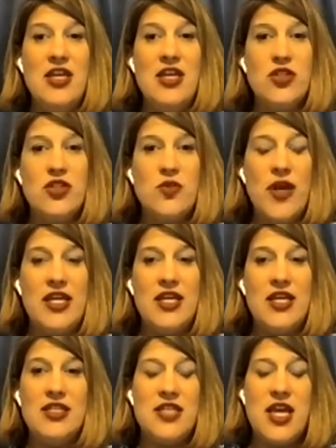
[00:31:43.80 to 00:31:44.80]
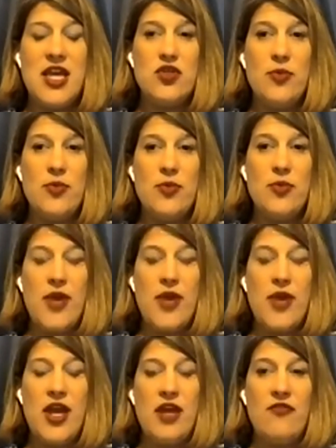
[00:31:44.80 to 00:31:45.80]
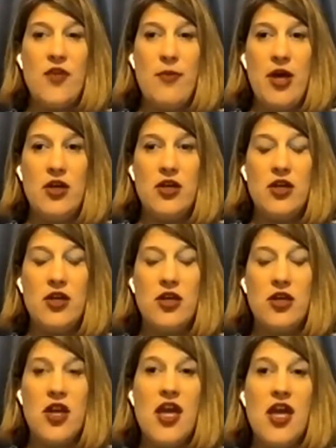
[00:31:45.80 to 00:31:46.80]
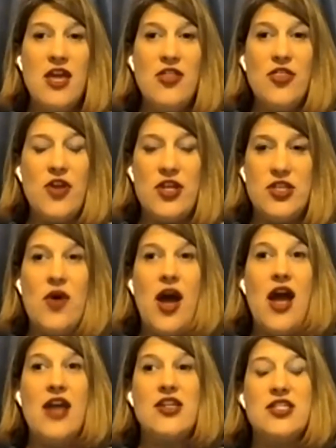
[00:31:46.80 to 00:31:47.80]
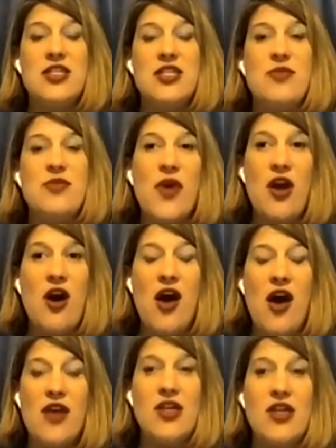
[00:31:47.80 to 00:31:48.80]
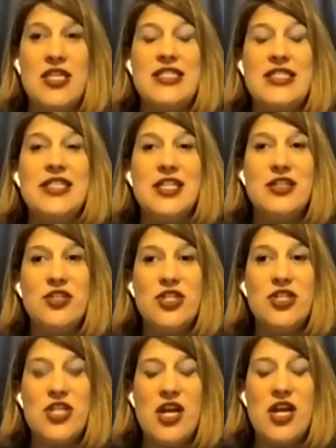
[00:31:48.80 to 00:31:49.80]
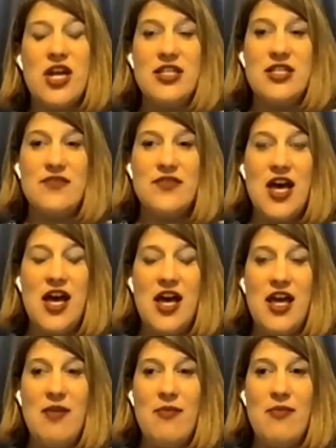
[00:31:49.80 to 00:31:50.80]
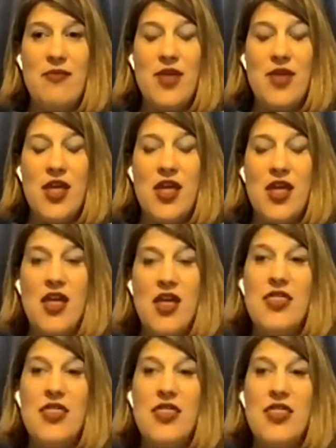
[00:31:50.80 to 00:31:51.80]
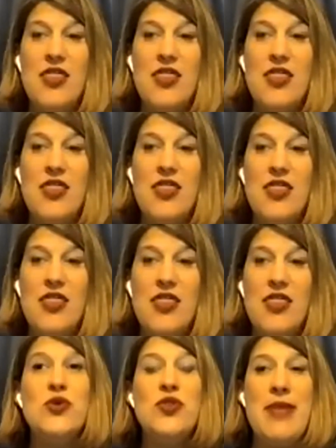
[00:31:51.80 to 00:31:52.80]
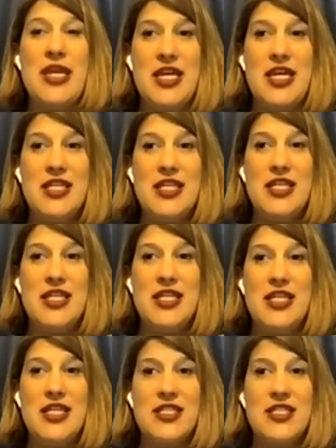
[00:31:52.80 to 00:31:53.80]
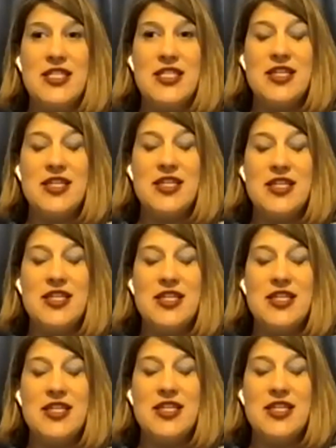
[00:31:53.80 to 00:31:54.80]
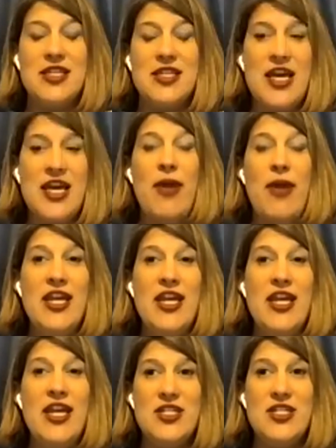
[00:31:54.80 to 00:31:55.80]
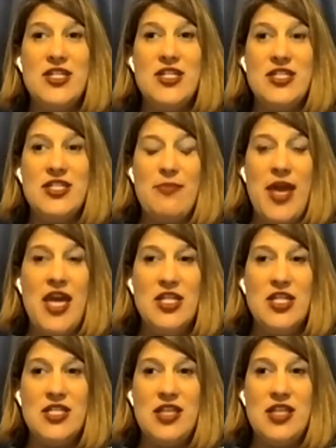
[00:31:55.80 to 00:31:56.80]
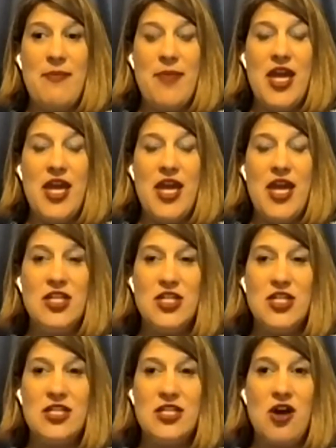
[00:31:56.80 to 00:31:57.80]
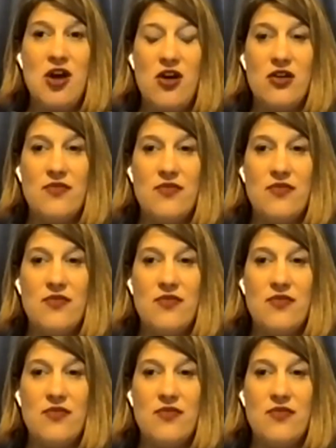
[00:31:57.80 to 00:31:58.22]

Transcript: 8.20, take a short break for milk. 8.30, so I just keep going on in these little chunks of time. They were broken down to the minute. And so these plans were pages and pages and pages long.